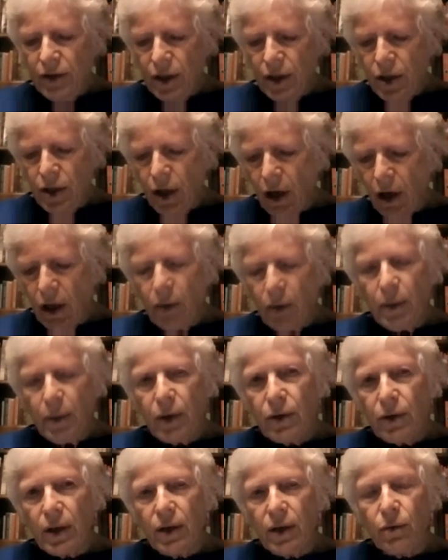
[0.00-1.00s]
talk
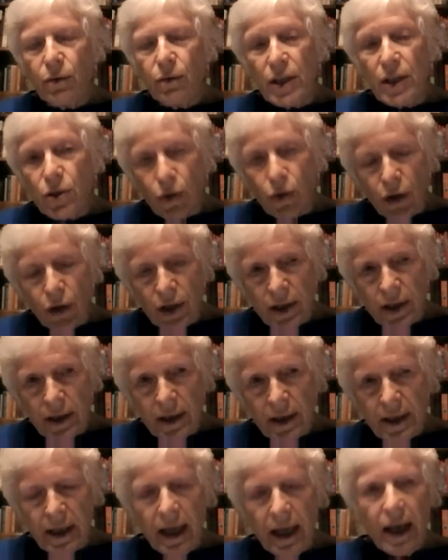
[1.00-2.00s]
about the
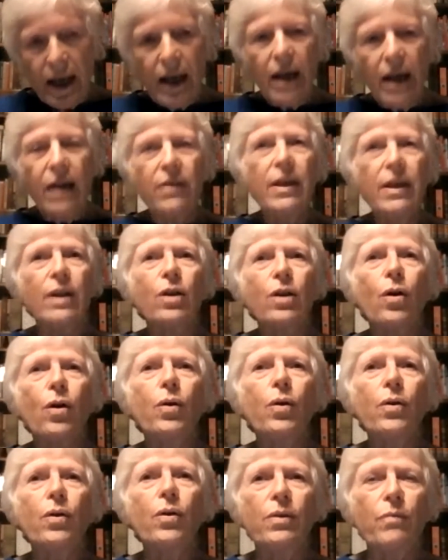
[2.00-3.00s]
resources that
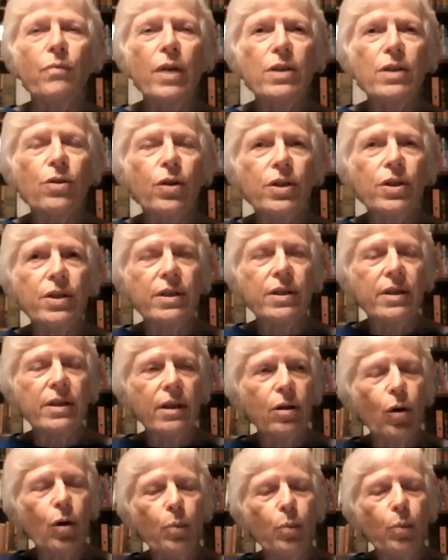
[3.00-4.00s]
go
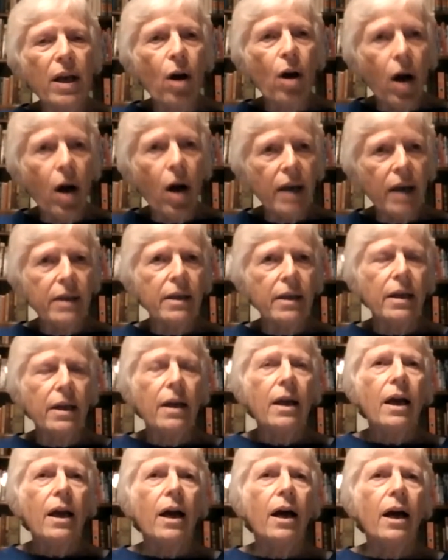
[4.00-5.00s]
beyond
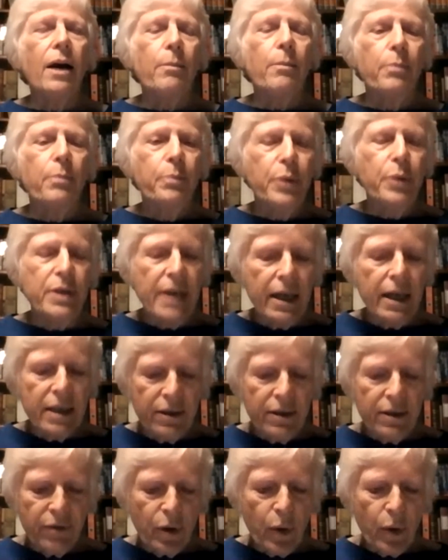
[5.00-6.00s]

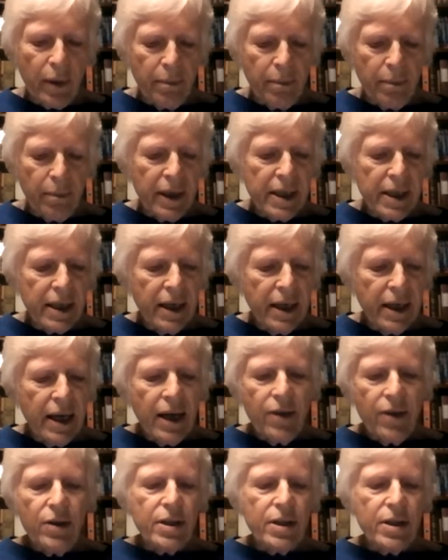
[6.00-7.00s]
protective equipment.
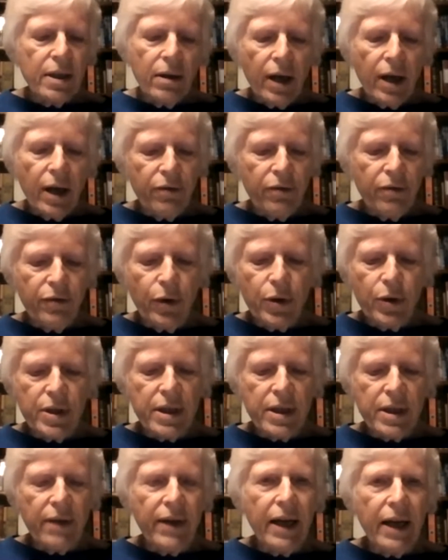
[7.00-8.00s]
There's a lot of focus
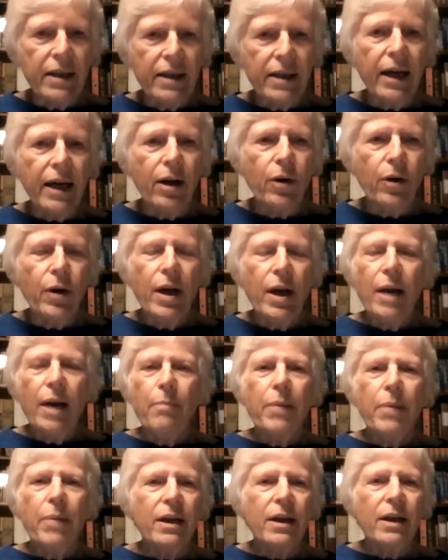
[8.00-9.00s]
on that now,
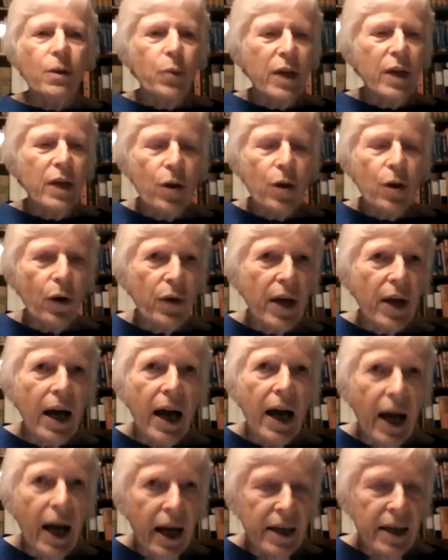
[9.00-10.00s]
but we know the
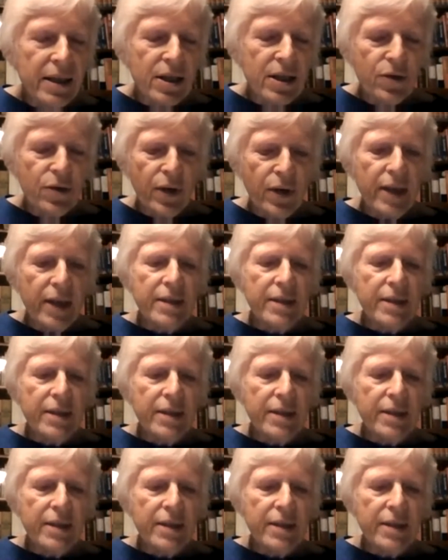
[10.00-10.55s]
highest rates